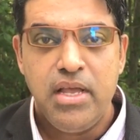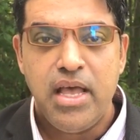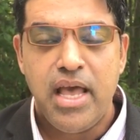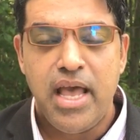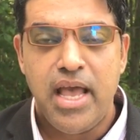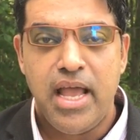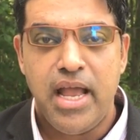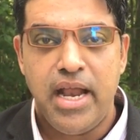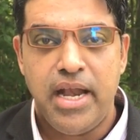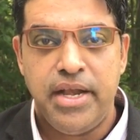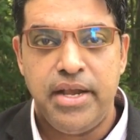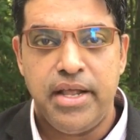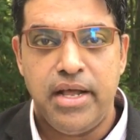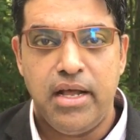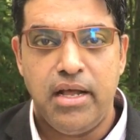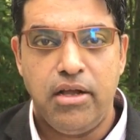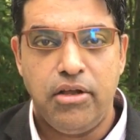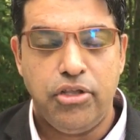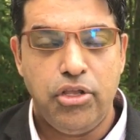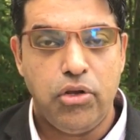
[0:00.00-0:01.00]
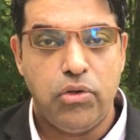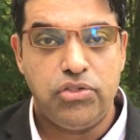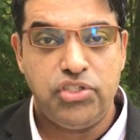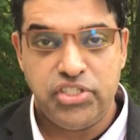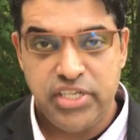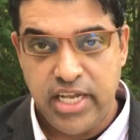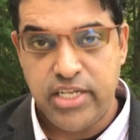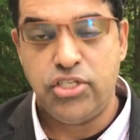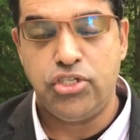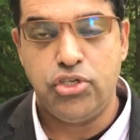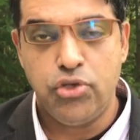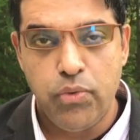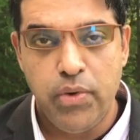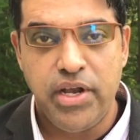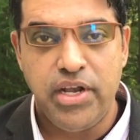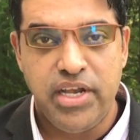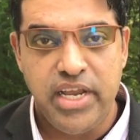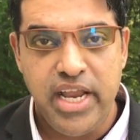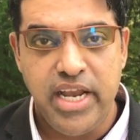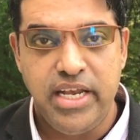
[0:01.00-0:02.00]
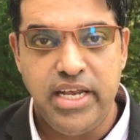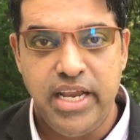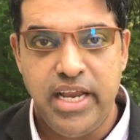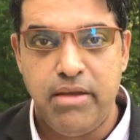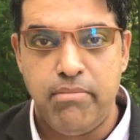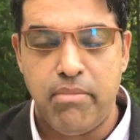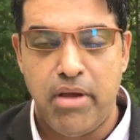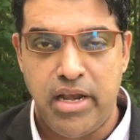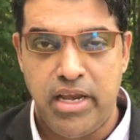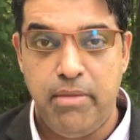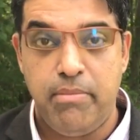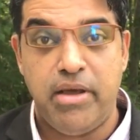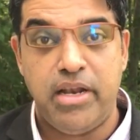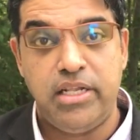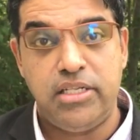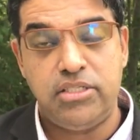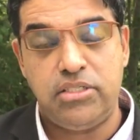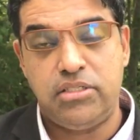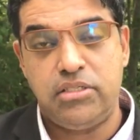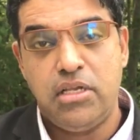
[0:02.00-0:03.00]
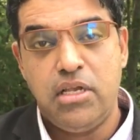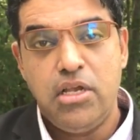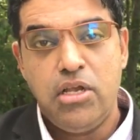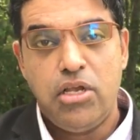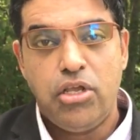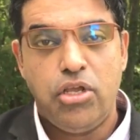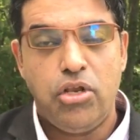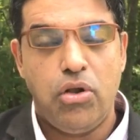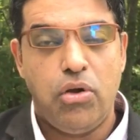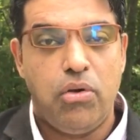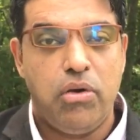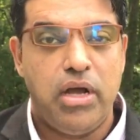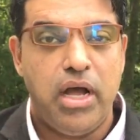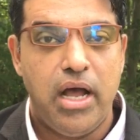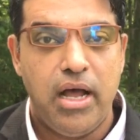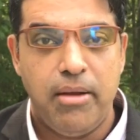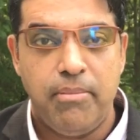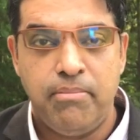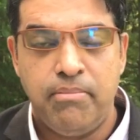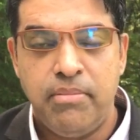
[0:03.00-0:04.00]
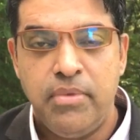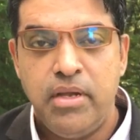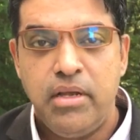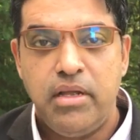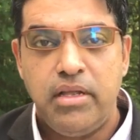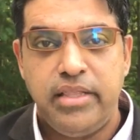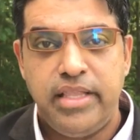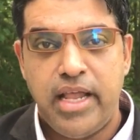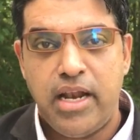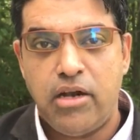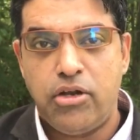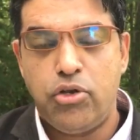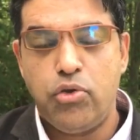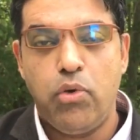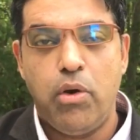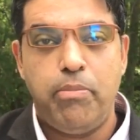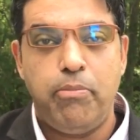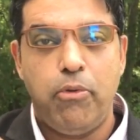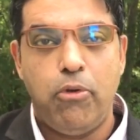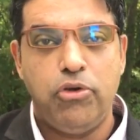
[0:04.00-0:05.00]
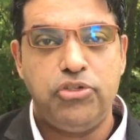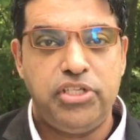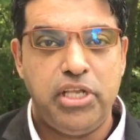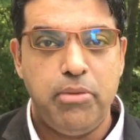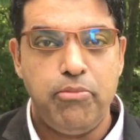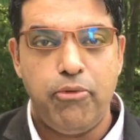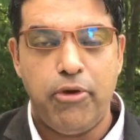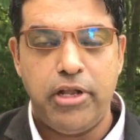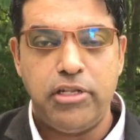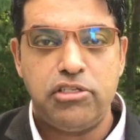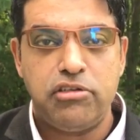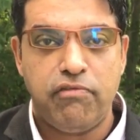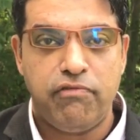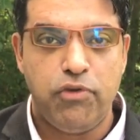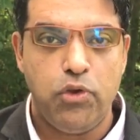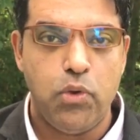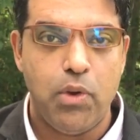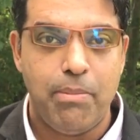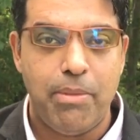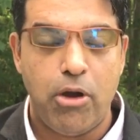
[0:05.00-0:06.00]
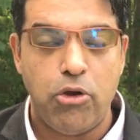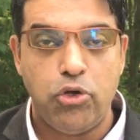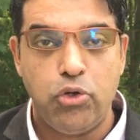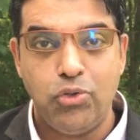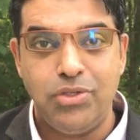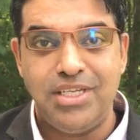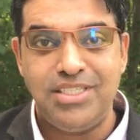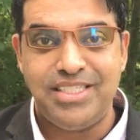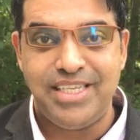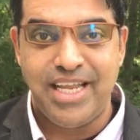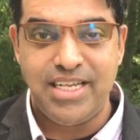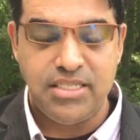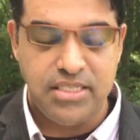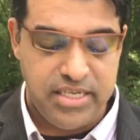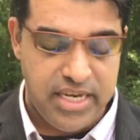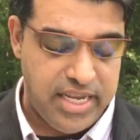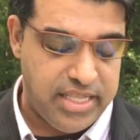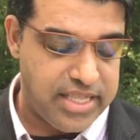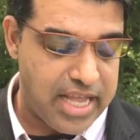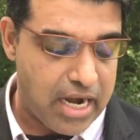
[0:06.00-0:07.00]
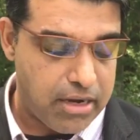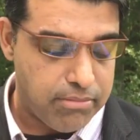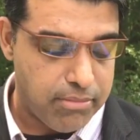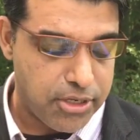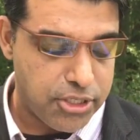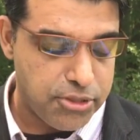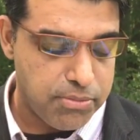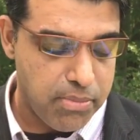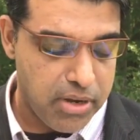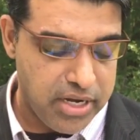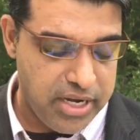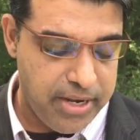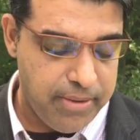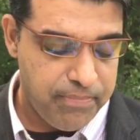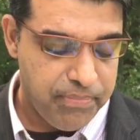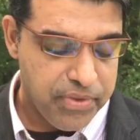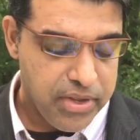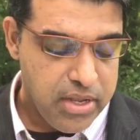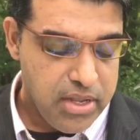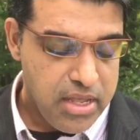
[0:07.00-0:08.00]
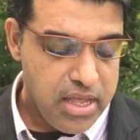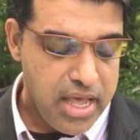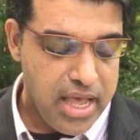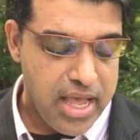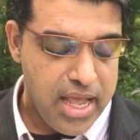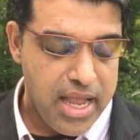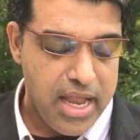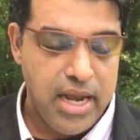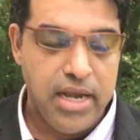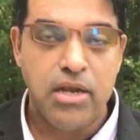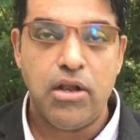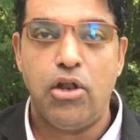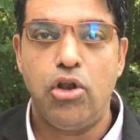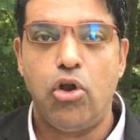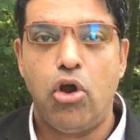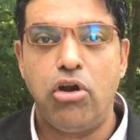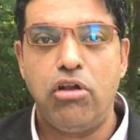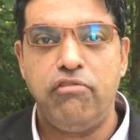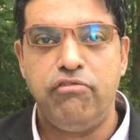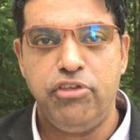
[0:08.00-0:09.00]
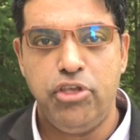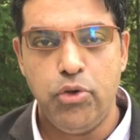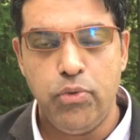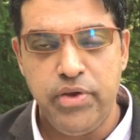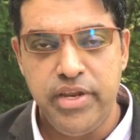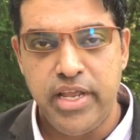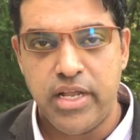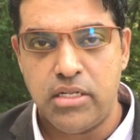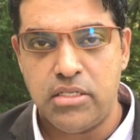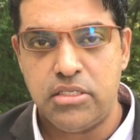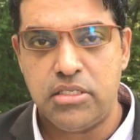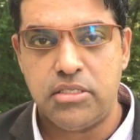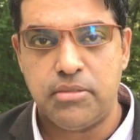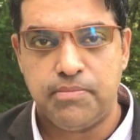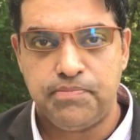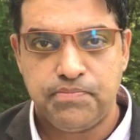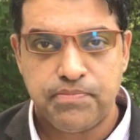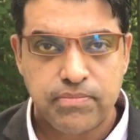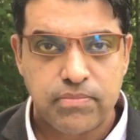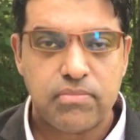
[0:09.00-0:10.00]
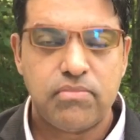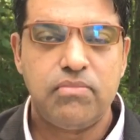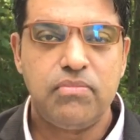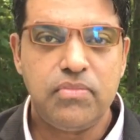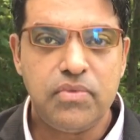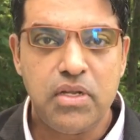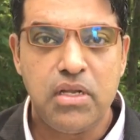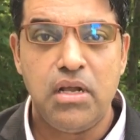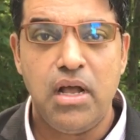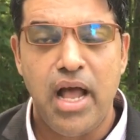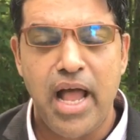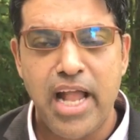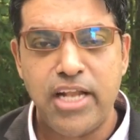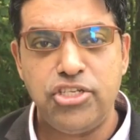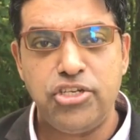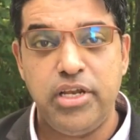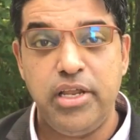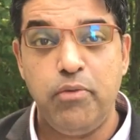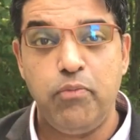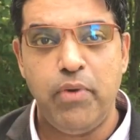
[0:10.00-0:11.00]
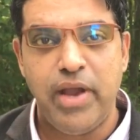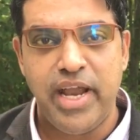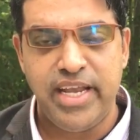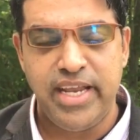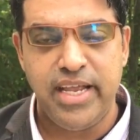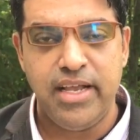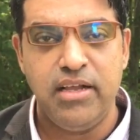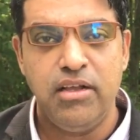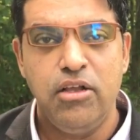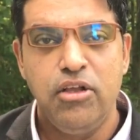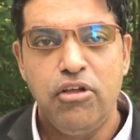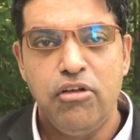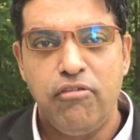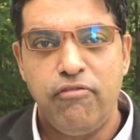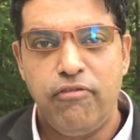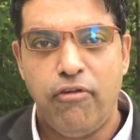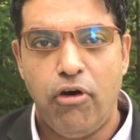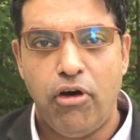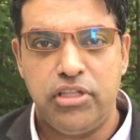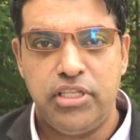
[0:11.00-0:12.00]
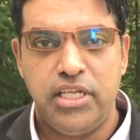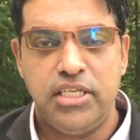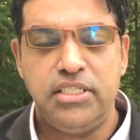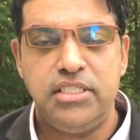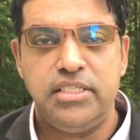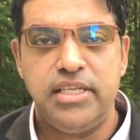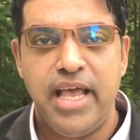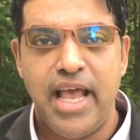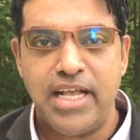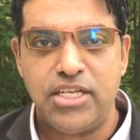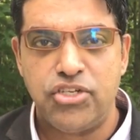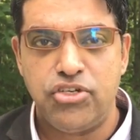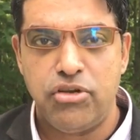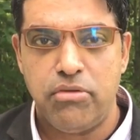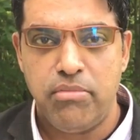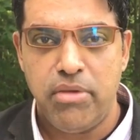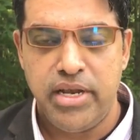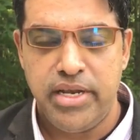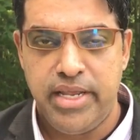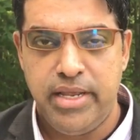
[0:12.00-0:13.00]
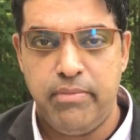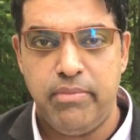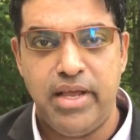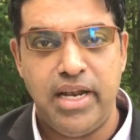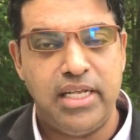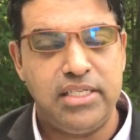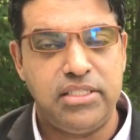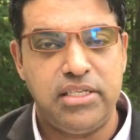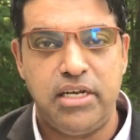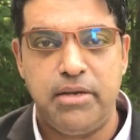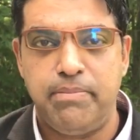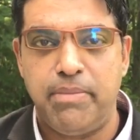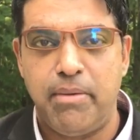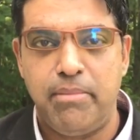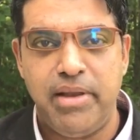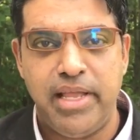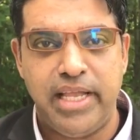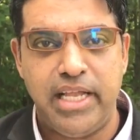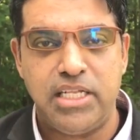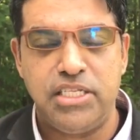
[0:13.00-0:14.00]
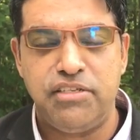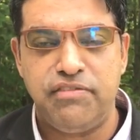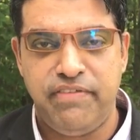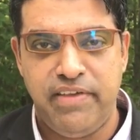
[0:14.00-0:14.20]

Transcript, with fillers: And, uh, you know, states do indeed need money, but it's, you know, um, there are two opposing points of view about do the states need that much money, and a lot of unions are actually waiting for this extra money, whereas the Republicans